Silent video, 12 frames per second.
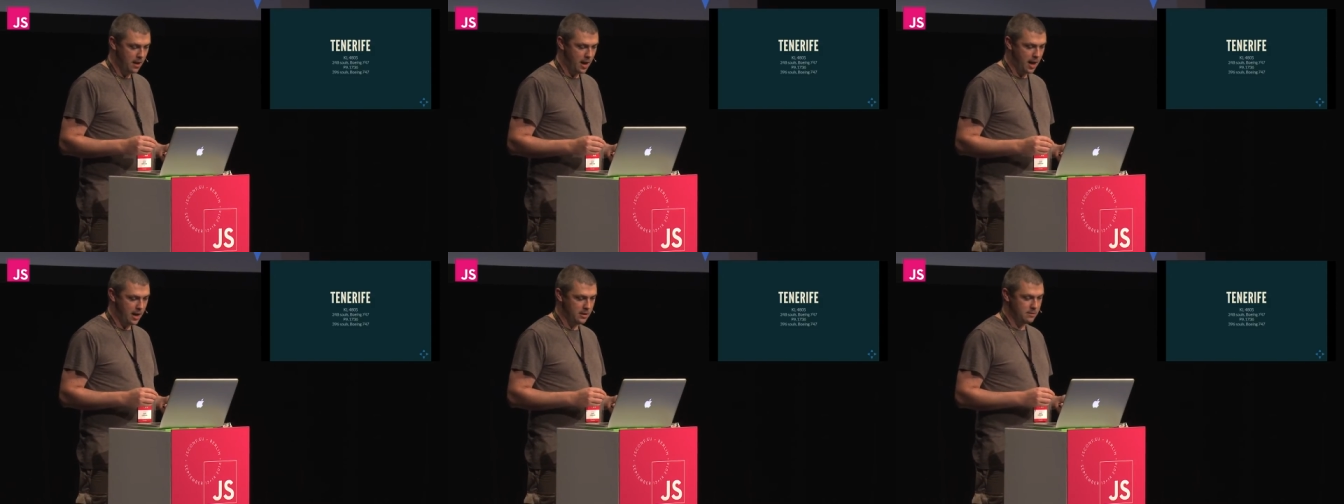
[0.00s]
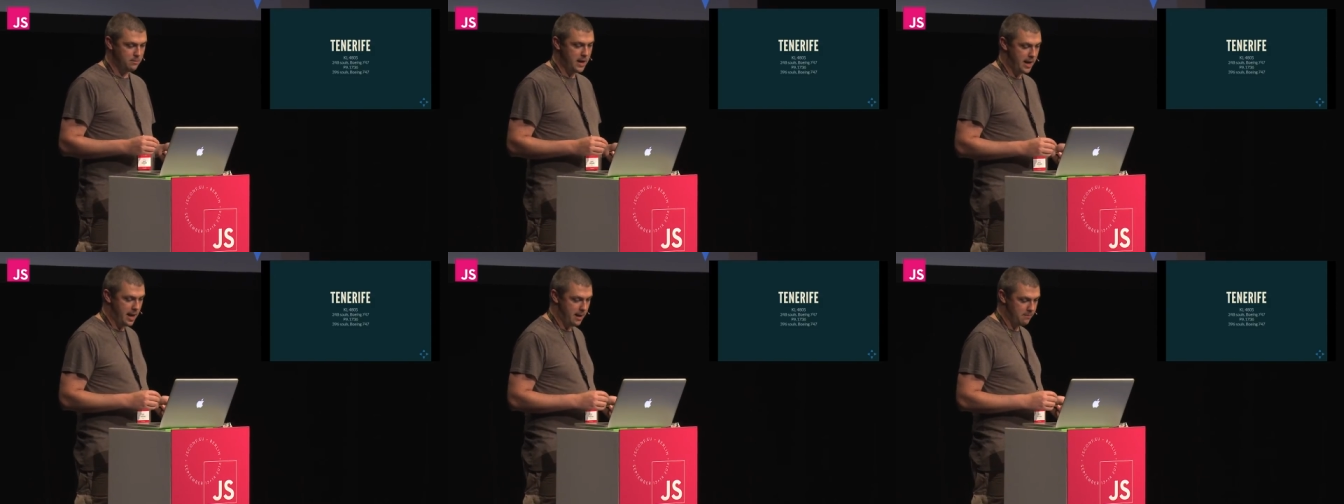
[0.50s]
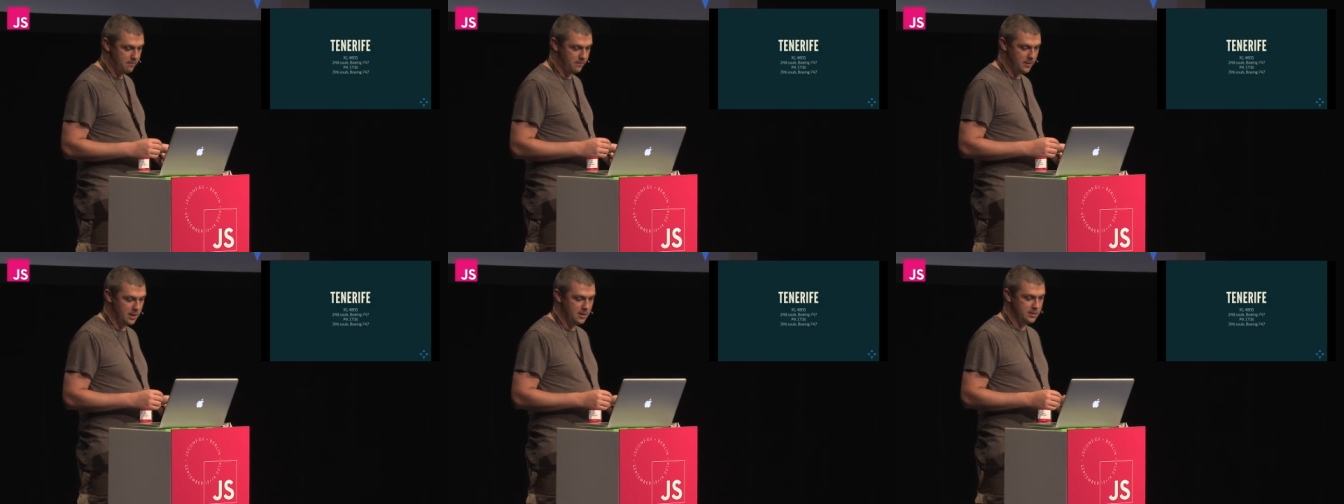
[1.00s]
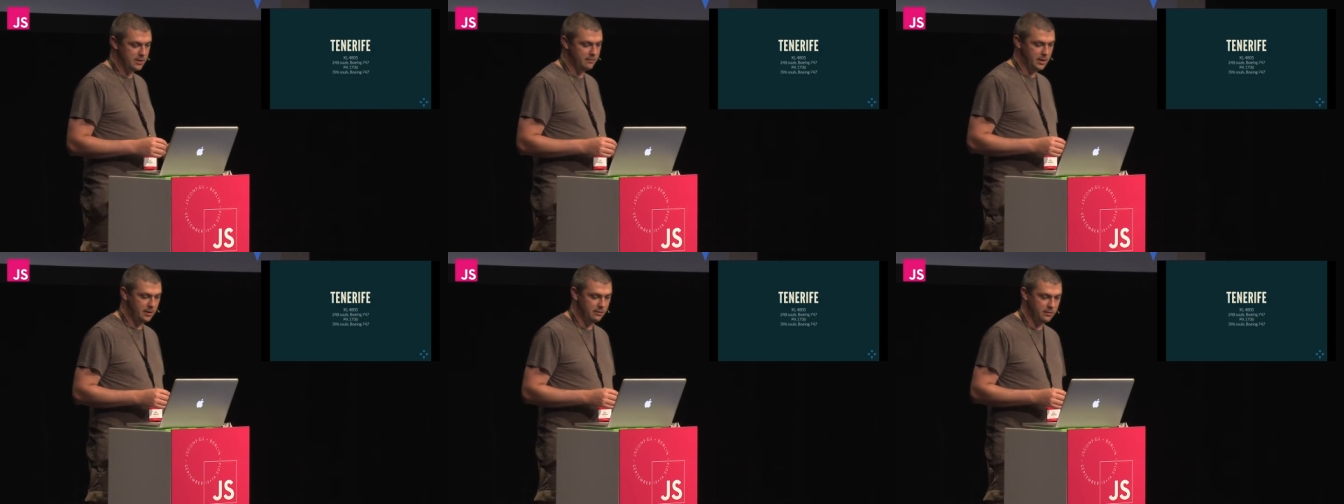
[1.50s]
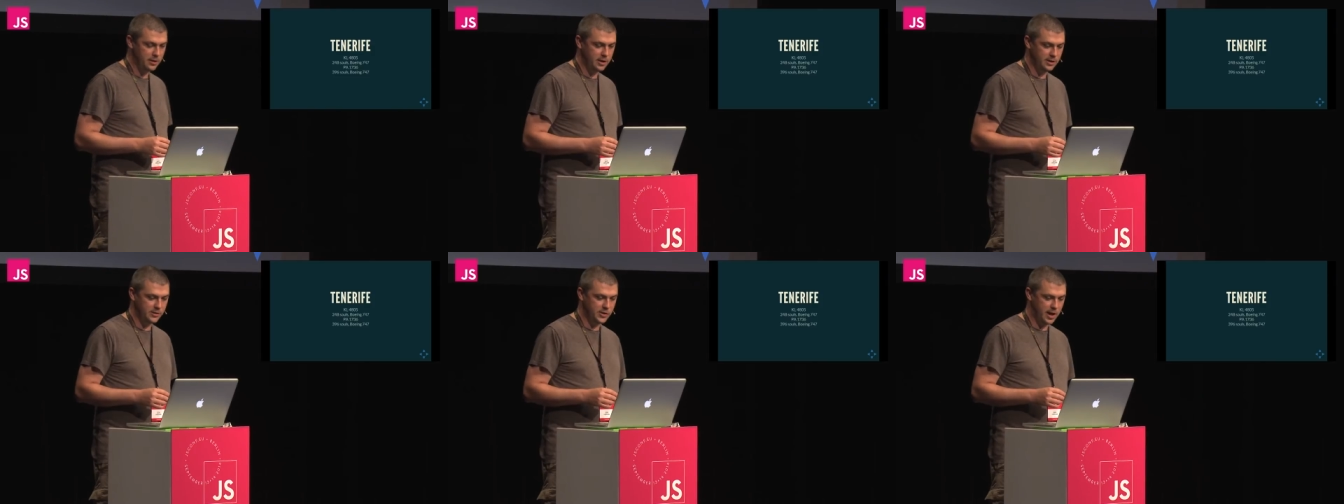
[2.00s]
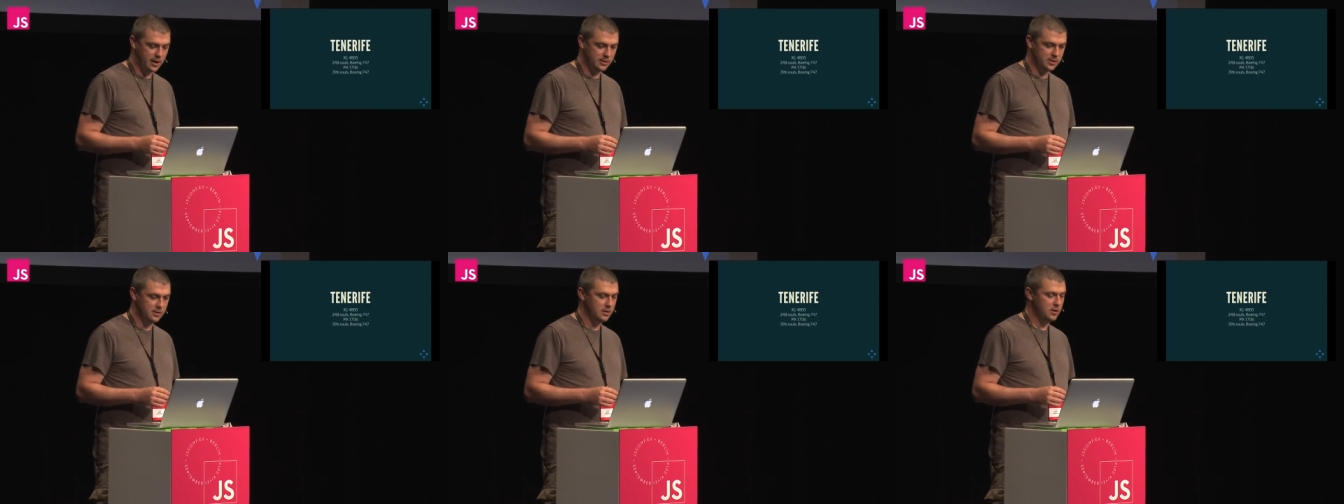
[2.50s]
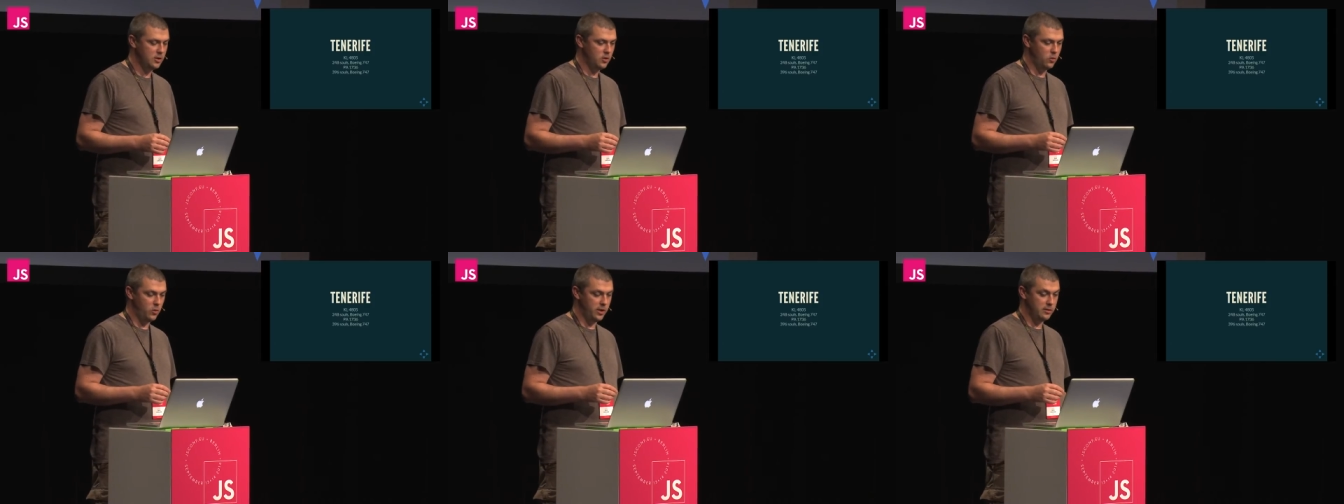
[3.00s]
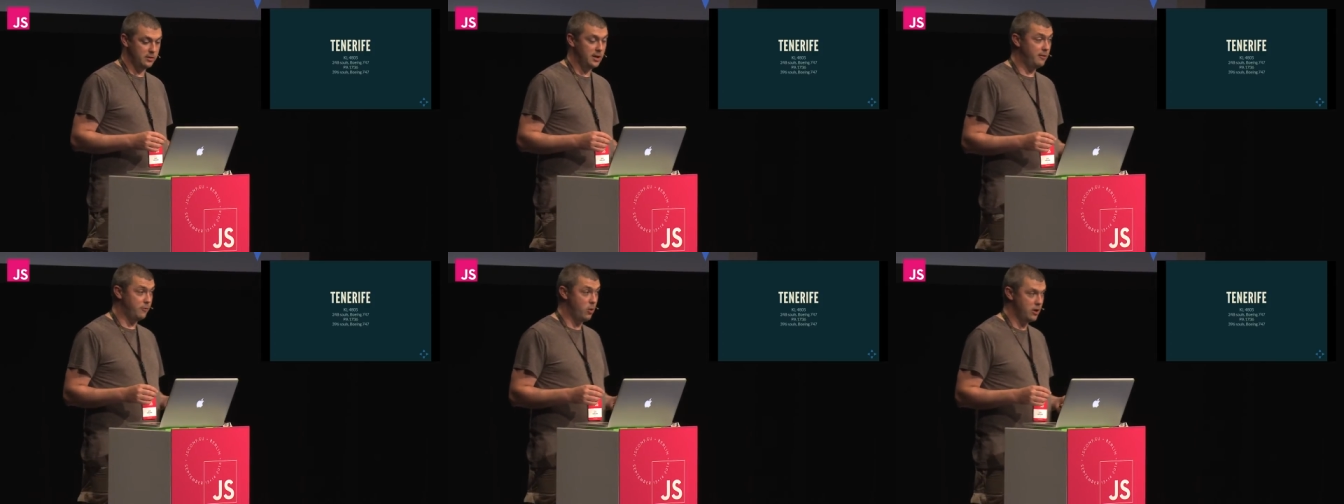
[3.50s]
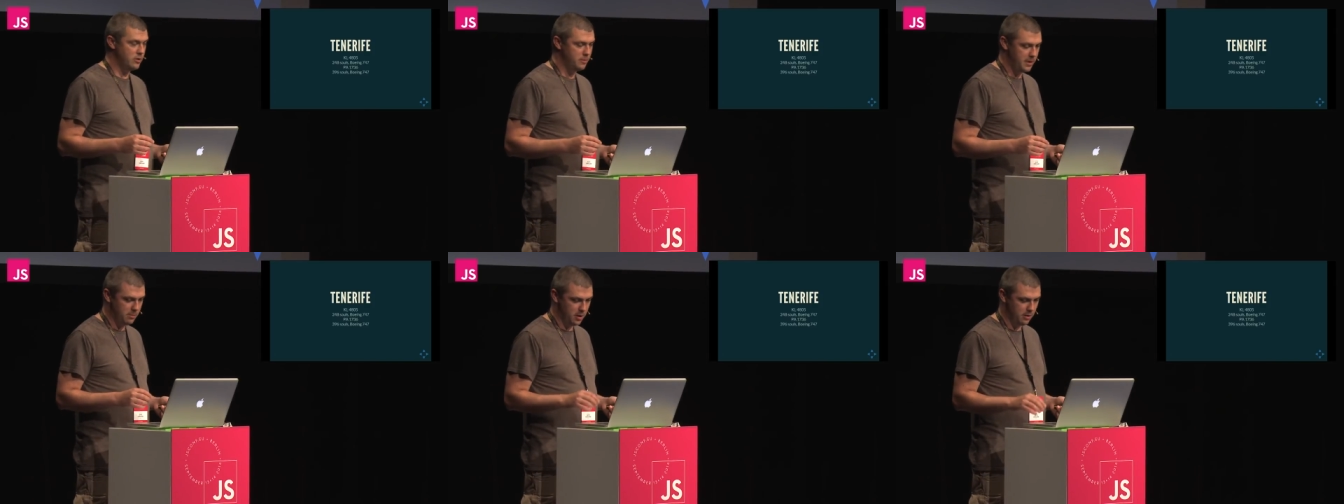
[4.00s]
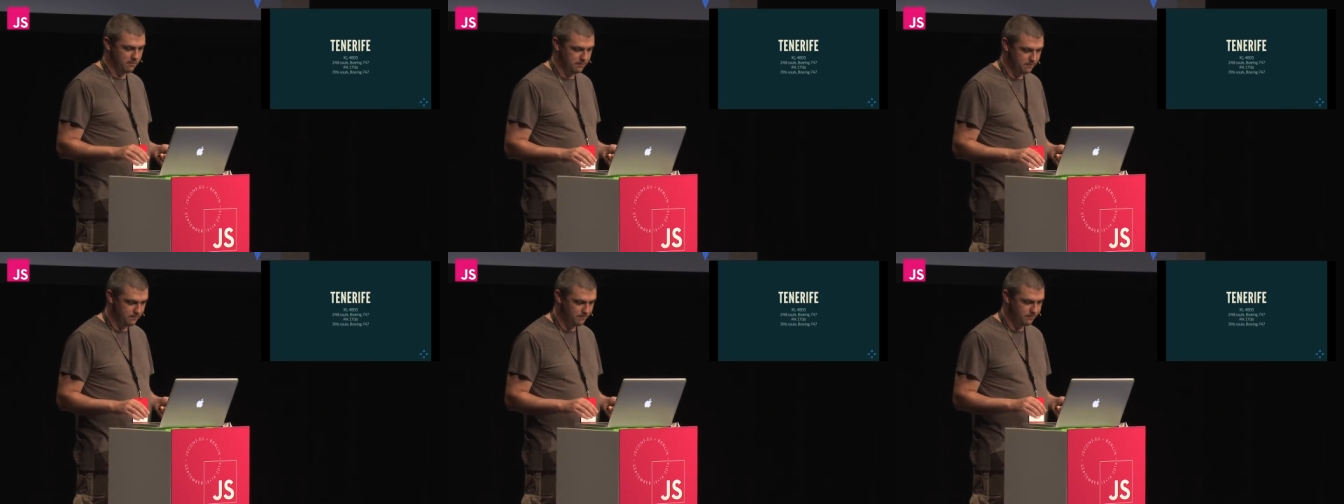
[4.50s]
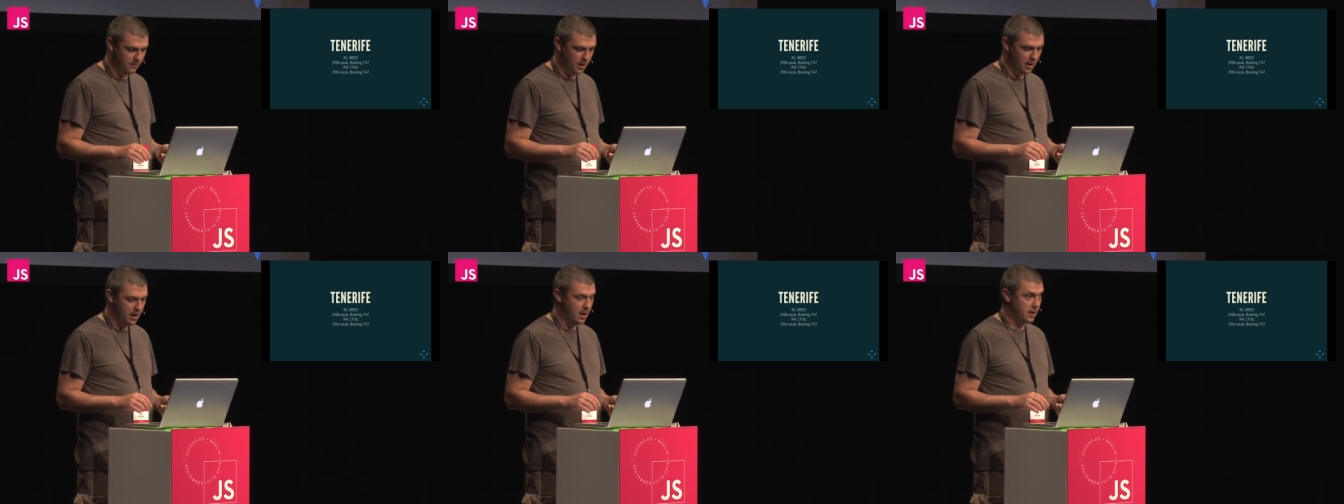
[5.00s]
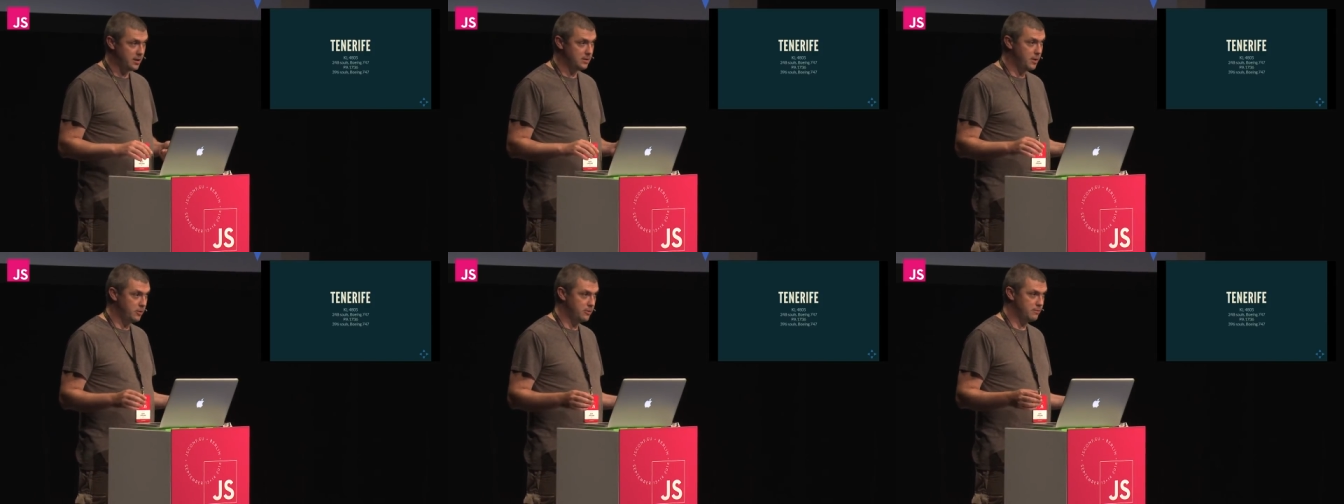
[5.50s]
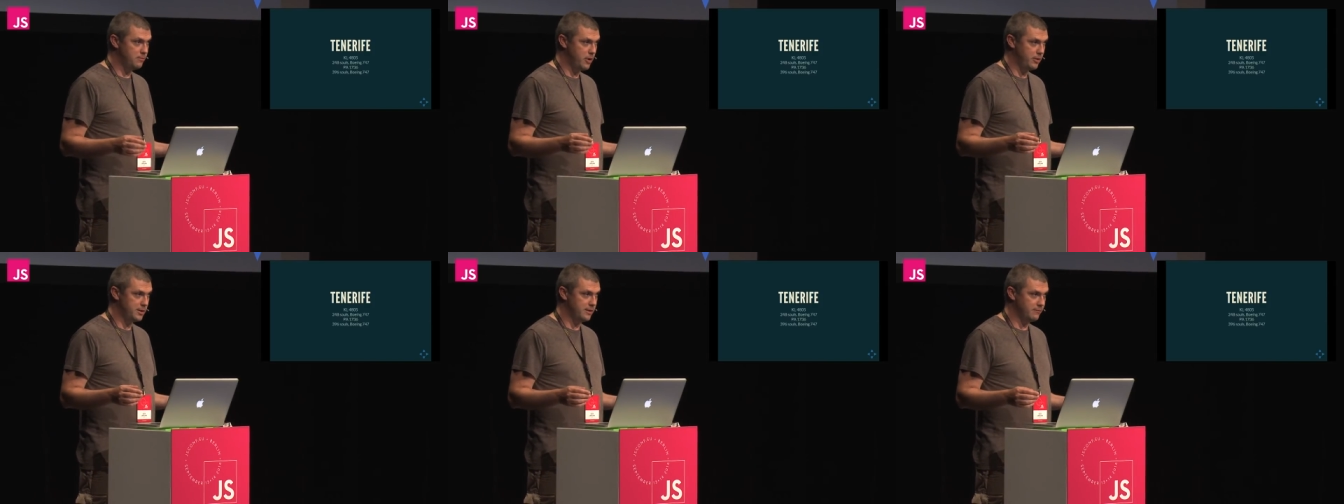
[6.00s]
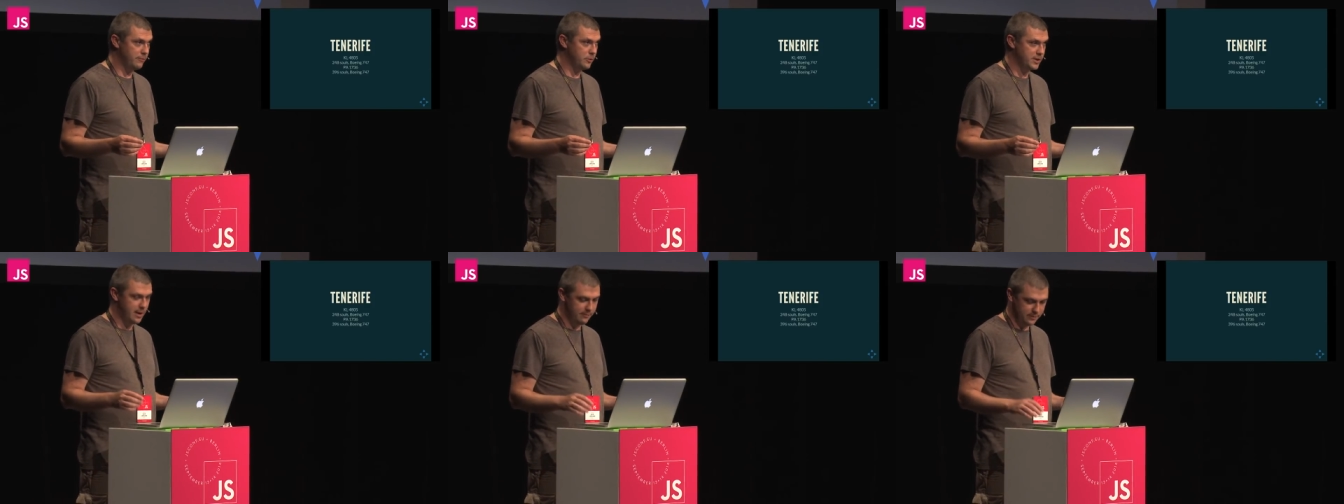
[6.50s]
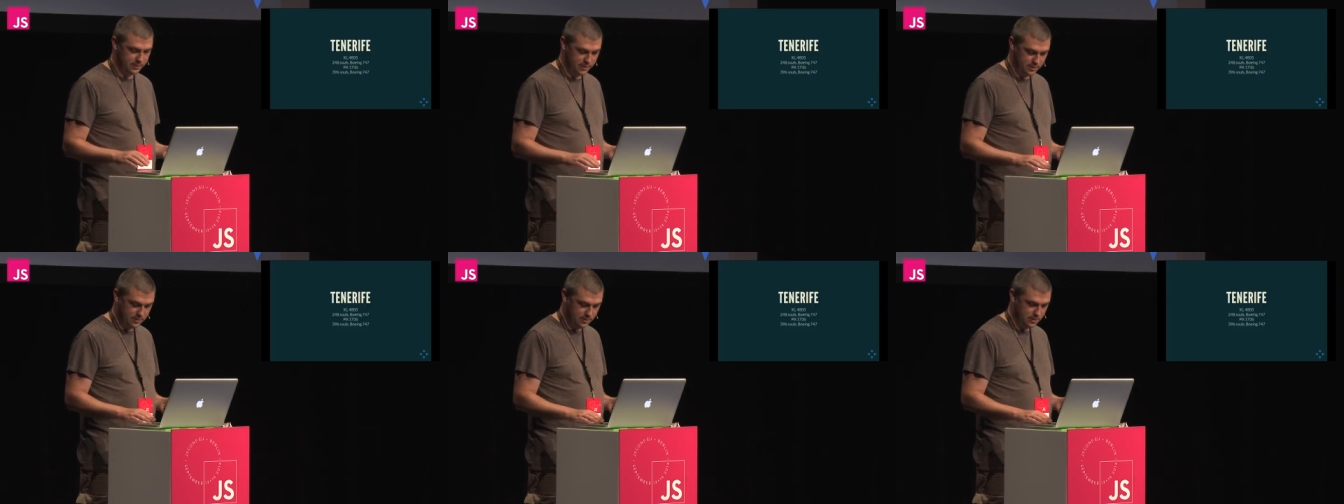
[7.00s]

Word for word: and Pan Am 1736 with nearly 400 people on. Uh, these are both Boeing 747s.